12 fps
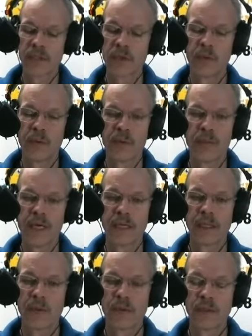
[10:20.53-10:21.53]
school board meeting,
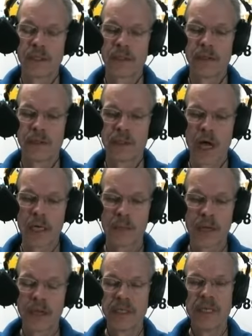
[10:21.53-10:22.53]
there was talk
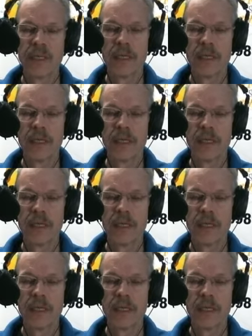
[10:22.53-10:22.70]
about